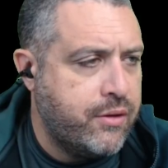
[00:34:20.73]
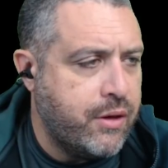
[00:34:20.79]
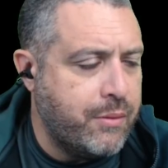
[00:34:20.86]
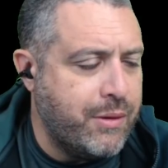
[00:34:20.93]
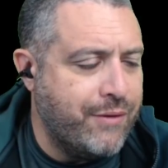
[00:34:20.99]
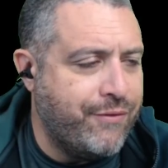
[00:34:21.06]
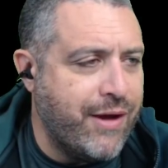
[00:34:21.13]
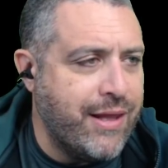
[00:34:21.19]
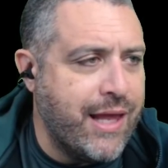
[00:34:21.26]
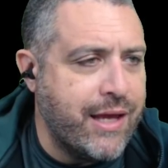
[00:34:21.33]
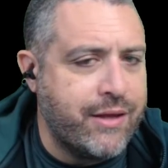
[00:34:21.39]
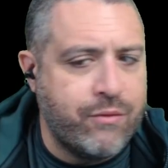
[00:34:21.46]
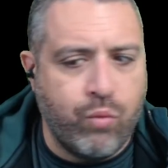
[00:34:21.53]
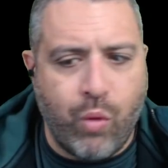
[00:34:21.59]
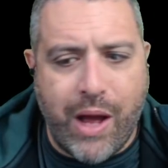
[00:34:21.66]
I mean, if I like
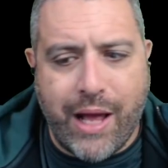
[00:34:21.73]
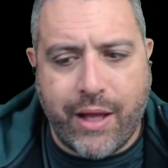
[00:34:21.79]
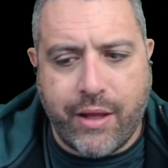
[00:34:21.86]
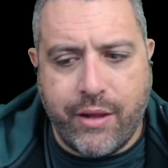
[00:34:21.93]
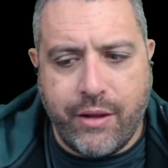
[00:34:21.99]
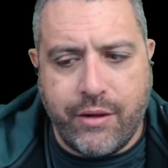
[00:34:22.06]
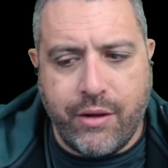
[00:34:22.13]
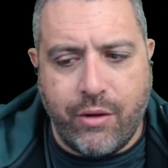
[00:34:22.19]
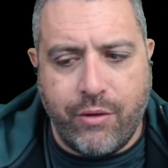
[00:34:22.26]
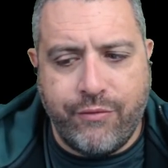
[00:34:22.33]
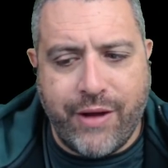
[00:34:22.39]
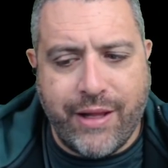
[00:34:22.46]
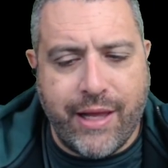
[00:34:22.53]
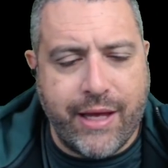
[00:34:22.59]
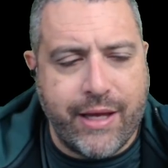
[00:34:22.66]

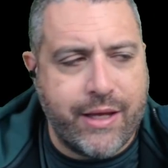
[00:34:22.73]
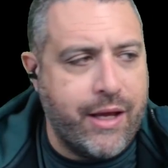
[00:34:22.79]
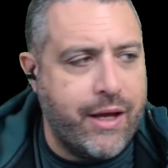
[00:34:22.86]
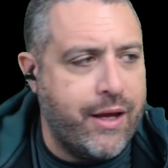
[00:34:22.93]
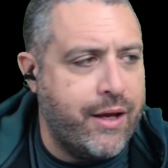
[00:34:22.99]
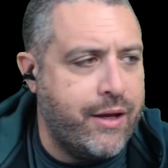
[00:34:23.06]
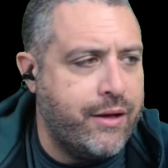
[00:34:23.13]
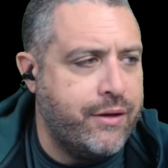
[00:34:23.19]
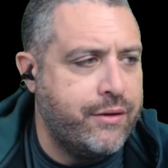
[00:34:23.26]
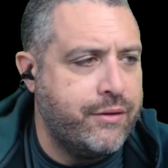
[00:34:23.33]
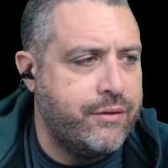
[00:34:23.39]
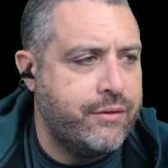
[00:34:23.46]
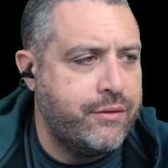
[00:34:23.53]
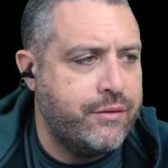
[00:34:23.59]
Deshaun,